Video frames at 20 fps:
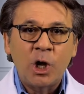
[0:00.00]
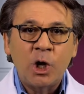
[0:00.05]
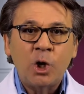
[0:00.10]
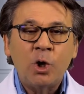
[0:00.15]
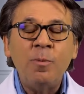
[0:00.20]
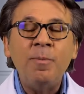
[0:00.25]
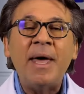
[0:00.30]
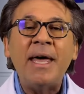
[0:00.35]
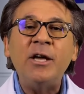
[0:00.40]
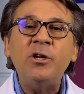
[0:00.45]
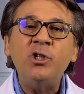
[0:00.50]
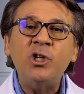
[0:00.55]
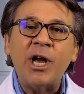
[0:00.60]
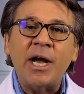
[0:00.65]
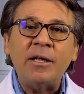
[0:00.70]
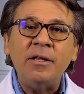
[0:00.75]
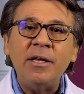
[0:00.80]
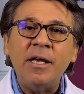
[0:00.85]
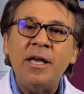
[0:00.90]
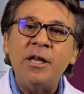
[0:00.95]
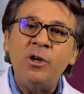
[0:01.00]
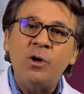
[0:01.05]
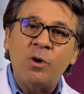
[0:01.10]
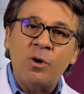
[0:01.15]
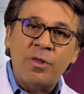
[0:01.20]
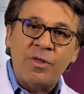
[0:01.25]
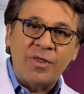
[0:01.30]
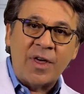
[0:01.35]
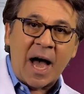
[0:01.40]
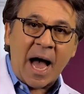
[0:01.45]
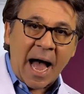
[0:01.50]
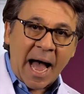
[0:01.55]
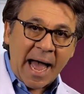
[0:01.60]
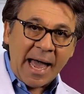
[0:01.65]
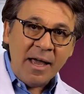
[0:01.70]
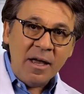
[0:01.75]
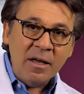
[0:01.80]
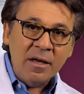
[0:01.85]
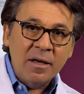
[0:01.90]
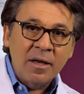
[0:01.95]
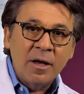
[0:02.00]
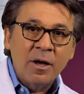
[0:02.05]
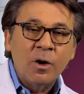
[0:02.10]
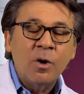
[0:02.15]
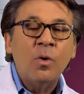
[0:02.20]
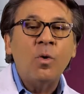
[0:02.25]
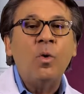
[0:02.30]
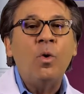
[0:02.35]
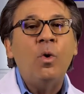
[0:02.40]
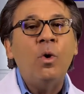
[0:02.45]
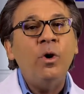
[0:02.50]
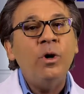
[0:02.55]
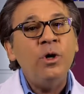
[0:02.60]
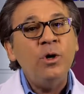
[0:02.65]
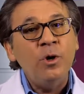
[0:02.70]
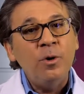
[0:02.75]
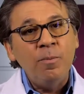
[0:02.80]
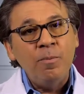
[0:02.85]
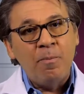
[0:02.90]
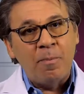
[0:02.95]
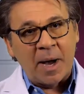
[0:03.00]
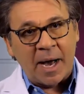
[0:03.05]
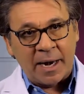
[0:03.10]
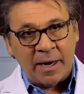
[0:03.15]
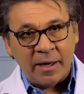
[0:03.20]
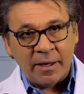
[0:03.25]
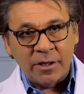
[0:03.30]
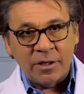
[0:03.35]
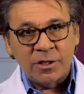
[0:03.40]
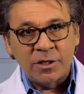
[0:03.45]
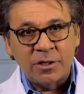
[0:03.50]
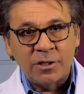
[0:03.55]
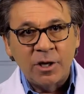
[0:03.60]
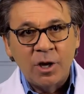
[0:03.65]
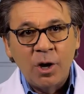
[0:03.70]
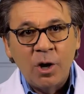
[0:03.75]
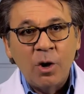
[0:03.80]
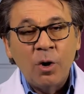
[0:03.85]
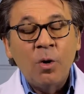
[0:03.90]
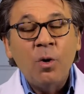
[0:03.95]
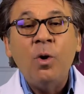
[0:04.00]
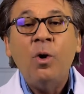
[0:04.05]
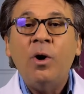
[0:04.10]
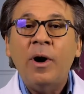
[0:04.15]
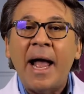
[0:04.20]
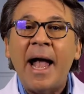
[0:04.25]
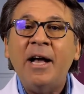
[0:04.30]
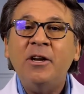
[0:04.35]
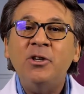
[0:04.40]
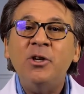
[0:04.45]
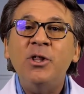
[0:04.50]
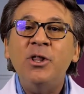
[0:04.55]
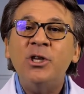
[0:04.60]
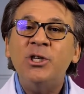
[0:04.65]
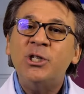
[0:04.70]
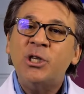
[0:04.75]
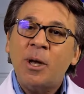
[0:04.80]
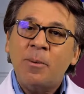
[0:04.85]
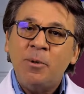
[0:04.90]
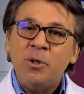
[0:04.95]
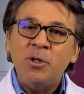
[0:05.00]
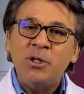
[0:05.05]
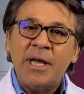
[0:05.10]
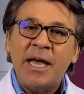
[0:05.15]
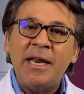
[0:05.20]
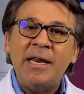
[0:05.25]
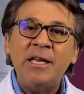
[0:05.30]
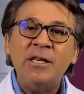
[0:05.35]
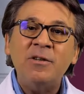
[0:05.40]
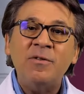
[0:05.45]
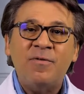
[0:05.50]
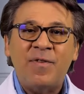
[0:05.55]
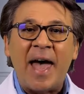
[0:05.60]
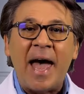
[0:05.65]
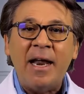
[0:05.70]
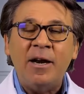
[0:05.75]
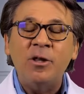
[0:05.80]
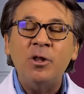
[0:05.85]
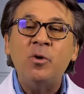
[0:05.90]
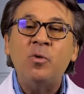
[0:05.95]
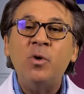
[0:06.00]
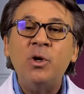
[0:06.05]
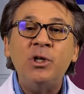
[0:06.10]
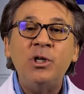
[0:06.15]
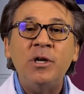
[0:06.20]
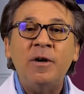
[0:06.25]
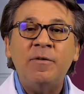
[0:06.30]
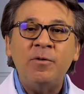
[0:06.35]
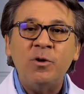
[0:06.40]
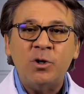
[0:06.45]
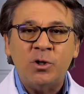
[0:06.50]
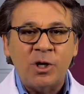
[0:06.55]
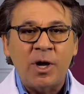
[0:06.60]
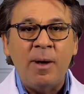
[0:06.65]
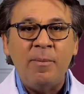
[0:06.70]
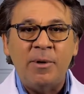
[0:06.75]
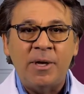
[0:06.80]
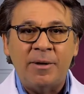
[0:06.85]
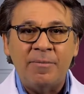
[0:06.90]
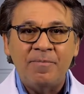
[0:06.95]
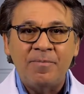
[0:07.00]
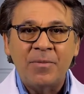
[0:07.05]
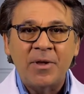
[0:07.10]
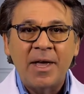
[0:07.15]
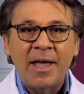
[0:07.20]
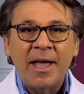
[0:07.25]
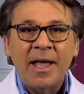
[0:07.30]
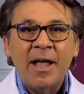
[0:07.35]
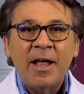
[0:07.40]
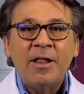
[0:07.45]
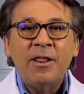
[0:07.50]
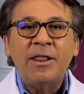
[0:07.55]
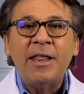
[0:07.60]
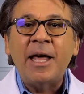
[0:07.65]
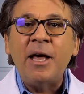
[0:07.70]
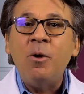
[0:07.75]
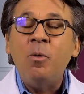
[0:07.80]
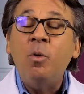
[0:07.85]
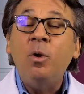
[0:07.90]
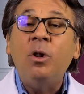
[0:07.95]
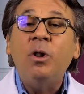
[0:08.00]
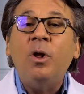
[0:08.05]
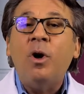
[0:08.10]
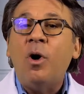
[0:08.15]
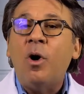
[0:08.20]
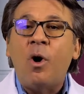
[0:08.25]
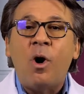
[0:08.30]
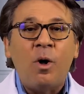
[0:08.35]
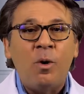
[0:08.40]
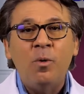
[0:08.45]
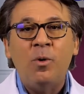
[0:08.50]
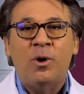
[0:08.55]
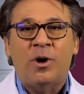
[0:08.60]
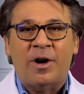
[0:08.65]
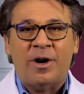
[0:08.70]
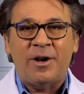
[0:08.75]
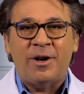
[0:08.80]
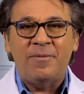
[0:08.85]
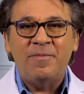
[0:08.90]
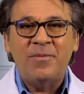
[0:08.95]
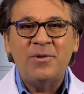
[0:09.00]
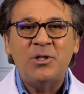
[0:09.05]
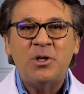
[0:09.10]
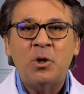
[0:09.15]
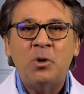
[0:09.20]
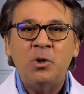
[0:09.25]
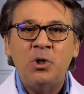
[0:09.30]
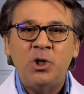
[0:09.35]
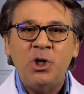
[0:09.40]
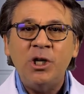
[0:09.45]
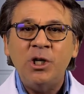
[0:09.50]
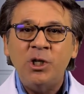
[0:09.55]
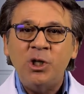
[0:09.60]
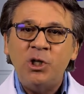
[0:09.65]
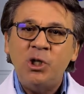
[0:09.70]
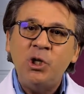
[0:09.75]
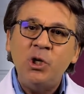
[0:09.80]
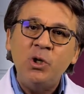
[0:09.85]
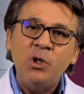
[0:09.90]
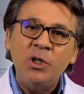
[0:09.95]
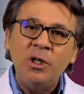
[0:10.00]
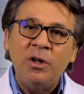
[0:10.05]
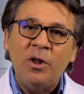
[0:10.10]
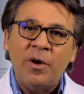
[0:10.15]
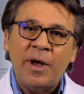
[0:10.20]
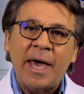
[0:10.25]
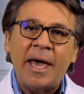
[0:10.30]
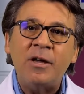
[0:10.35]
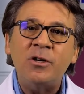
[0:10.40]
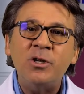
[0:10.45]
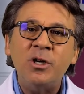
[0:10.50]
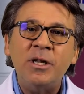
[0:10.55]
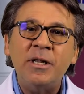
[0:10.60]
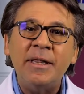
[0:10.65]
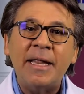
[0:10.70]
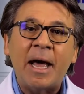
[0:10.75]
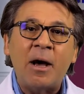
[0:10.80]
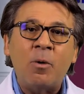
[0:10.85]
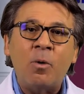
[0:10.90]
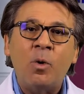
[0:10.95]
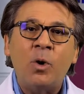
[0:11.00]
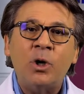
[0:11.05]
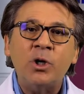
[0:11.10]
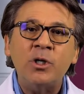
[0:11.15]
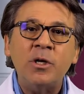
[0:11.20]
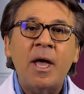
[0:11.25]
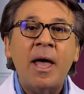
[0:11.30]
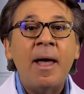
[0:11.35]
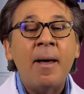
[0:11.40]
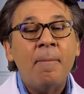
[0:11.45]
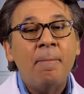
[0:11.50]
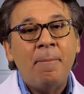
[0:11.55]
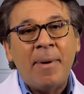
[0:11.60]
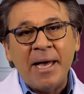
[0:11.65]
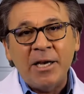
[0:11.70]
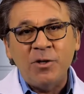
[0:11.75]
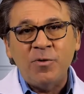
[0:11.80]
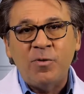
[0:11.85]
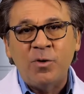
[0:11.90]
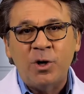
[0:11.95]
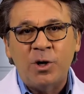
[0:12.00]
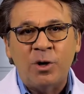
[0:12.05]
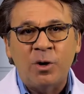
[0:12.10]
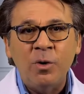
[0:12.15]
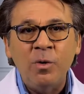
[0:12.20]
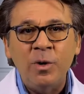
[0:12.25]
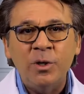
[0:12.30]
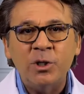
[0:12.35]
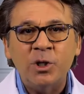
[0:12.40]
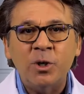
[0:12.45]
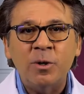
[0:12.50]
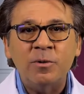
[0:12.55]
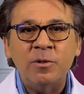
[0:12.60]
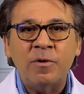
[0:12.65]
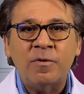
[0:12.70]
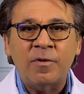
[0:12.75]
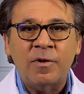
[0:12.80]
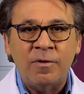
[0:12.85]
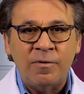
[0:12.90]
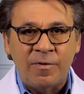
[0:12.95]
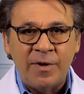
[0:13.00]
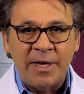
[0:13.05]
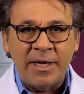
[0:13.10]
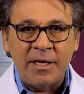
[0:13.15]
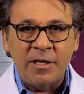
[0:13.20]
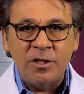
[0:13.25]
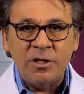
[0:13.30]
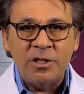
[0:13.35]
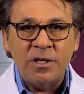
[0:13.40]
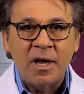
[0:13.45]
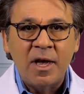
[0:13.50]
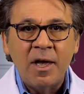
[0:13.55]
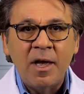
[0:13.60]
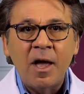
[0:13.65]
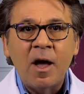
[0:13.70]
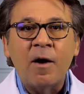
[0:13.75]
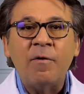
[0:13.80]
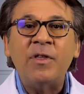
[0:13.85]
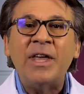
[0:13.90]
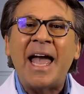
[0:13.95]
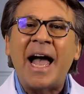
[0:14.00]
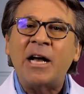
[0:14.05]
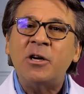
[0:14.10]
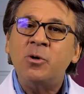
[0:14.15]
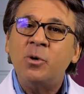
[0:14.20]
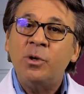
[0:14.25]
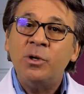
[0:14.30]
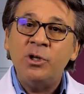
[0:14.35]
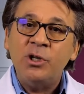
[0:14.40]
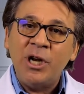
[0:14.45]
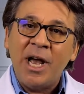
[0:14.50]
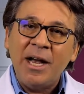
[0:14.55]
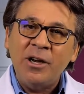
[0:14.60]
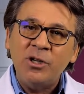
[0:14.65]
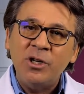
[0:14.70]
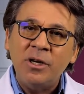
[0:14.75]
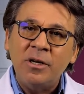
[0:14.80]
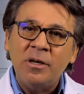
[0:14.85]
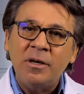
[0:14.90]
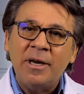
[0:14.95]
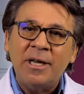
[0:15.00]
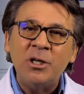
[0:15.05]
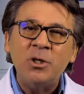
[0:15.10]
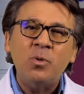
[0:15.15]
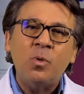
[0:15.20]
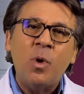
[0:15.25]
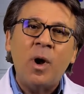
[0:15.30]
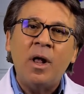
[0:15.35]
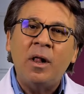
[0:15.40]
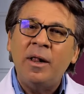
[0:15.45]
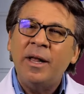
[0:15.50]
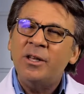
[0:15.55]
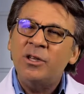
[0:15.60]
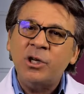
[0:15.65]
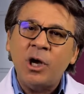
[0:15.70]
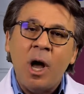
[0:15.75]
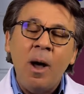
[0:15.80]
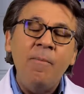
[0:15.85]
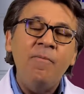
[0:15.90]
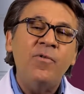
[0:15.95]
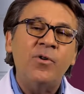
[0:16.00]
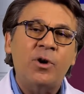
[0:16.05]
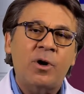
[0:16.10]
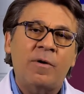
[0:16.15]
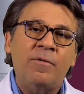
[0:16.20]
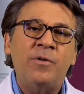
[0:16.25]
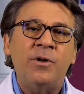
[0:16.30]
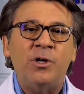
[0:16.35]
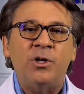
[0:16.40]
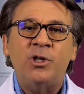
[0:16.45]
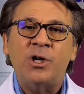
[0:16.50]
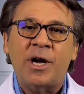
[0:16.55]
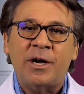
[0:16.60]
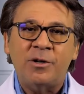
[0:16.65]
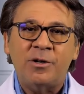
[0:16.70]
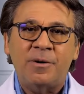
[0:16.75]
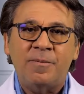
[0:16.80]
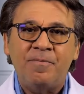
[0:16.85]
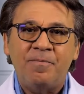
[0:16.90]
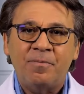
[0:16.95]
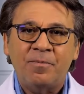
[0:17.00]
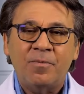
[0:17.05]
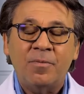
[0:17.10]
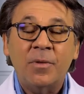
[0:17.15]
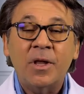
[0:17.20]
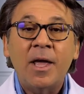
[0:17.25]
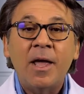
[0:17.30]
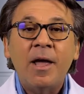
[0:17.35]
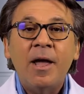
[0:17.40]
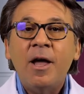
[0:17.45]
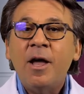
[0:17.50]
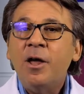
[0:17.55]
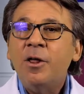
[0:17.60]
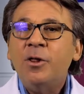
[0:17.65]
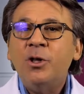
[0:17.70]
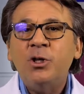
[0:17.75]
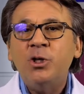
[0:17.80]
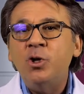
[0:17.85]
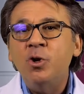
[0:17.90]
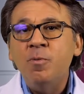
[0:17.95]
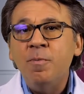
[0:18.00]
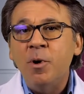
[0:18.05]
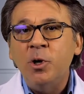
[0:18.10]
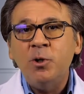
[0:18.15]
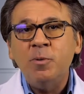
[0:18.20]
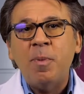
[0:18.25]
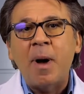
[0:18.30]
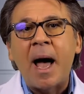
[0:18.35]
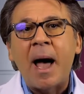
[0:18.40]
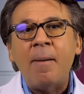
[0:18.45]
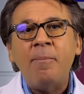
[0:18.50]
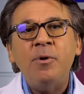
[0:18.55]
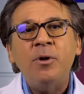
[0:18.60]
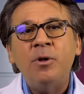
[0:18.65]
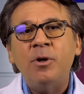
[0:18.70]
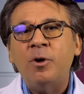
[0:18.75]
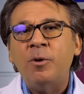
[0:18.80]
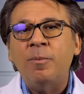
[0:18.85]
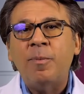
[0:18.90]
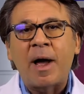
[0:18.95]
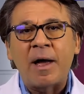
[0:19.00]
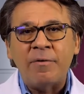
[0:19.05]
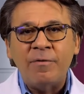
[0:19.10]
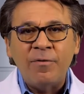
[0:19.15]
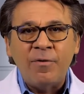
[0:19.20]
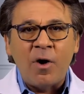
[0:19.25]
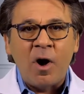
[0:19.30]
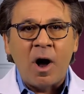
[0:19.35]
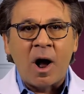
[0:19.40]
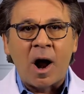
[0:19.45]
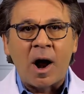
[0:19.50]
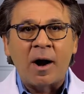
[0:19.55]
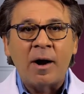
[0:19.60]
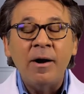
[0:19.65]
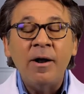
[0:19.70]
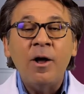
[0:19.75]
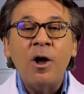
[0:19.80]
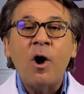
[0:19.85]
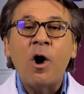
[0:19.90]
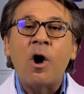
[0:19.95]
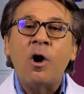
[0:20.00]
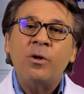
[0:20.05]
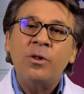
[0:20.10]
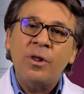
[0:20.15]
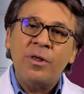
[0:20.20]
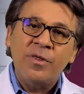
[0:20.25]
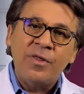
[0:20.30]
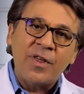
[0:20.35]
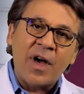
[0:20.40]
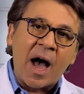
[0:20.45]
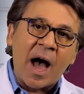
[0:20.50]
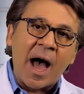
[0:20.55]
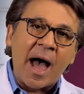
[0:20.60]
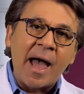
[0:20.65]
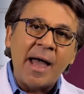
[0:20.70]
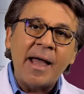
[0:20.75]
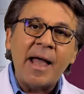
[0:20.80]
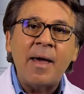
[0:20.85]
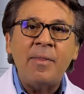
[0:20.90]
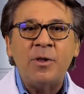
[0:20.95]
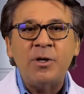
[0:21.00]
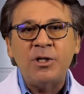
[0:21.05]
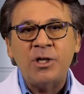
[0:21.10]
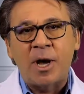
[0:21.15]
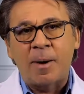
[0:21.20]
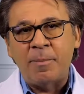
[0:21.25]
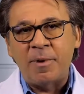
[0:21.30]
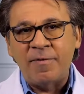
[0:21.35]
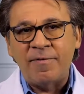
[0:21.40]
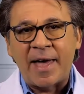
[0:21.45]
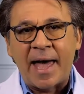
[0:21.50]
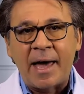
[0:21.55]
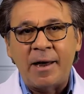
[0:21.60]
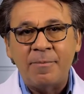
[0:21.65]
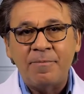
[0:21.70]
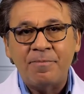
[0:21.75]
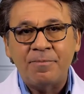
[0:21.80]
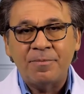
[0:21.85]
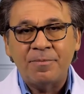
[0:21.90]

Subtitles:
You may inject in your thigh or your buttocks, or actually the subcutaneous fat in the region of your tummy. They will all work. So just choose the location that works best for you in terms of convenience of the actual injection as well as comfort of the injection. The 2 most popular by far are the thigh and the tummy fat.